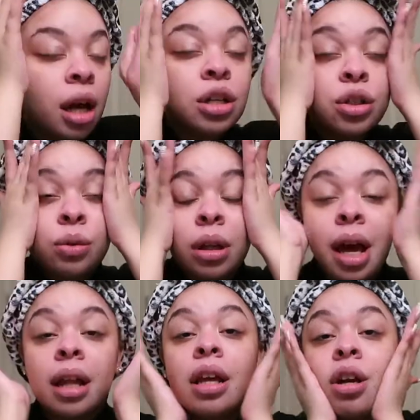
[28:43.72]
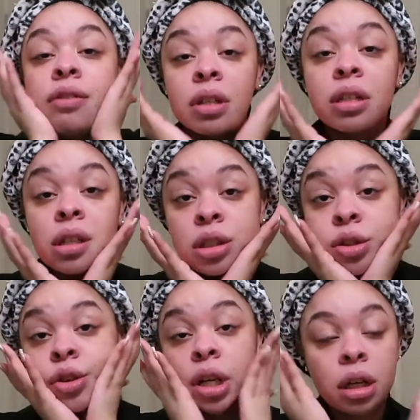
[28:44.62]
I just do a light layer of the
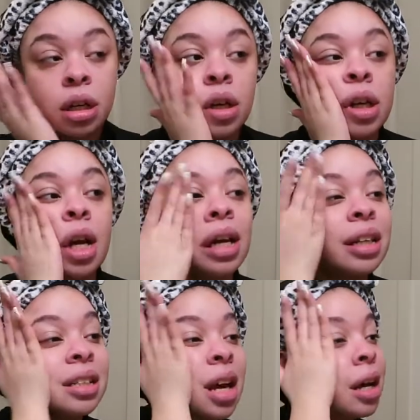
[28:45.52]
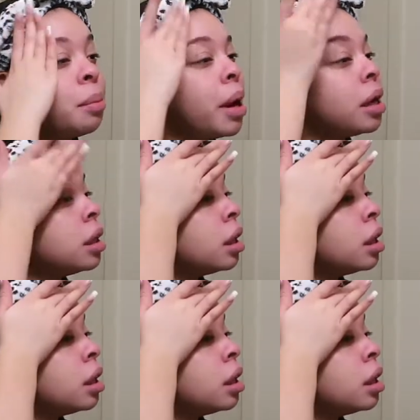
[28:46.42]
sunscreen, and I just kind of pat it